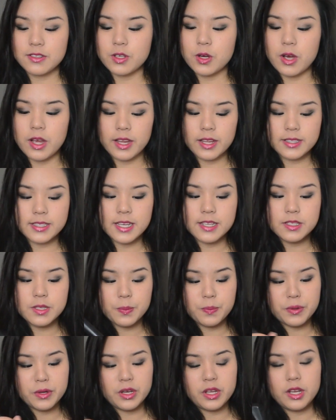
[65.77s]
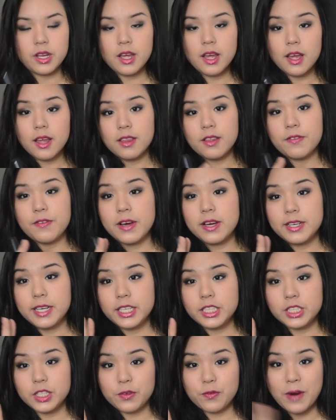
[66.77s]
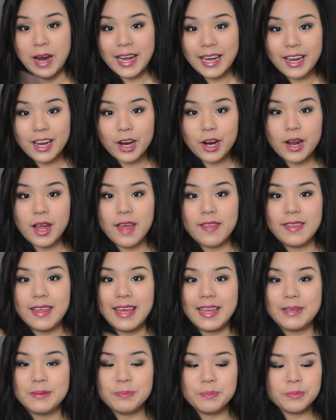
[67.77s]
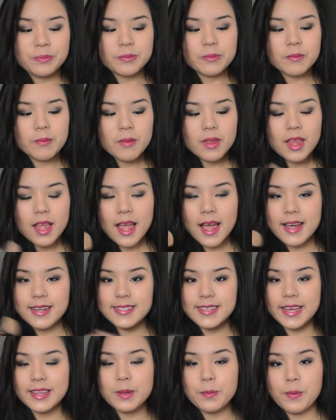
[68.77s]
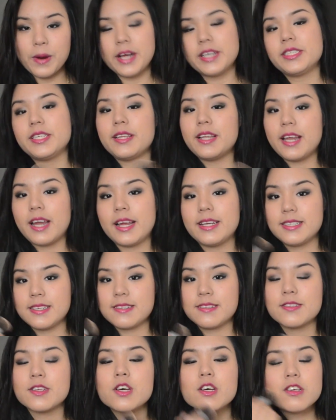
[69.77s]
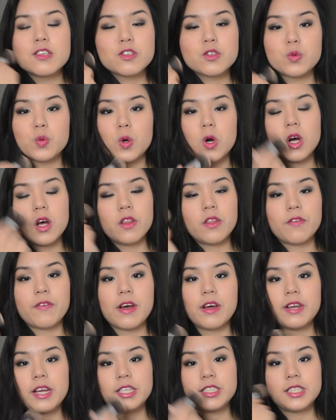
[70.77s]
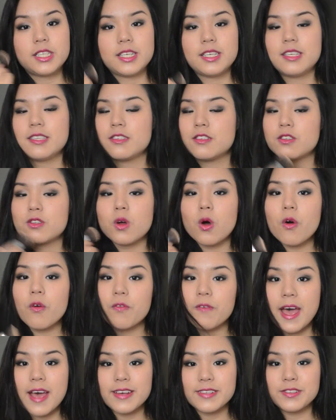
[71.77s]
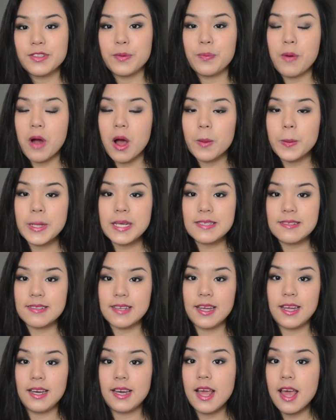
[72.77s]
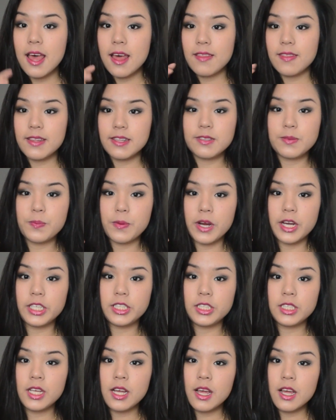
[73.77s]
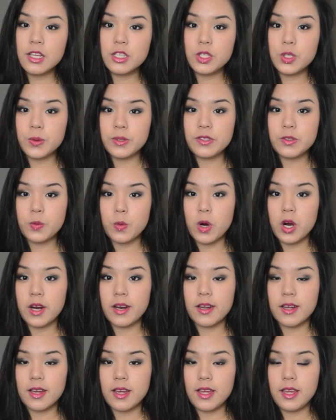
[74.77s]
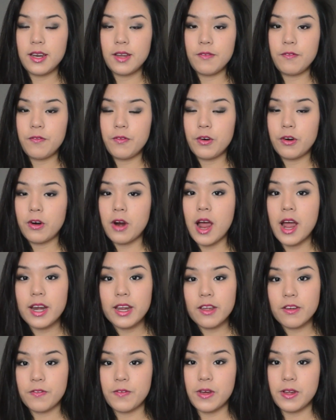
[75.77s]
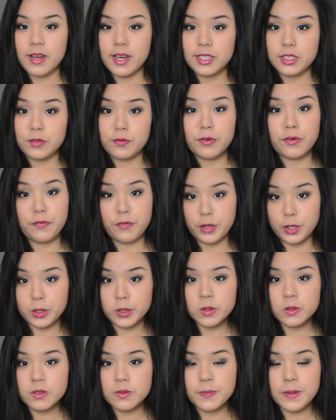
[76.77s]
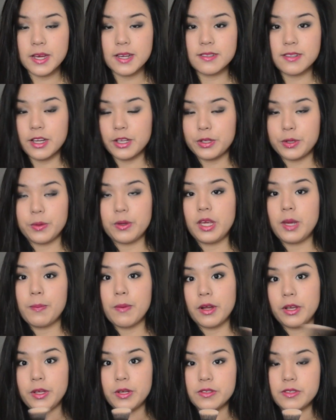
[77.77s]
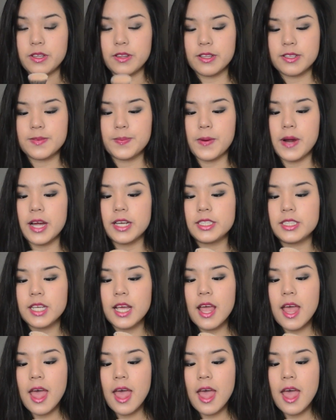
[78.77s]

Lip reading: So I tend to put the foundation right here, and then I take the brush and then I just swirl the foundation in. It's so fast. You've probably seen this brush do its work in a variety of foundation reviews because I do keep on using this brush,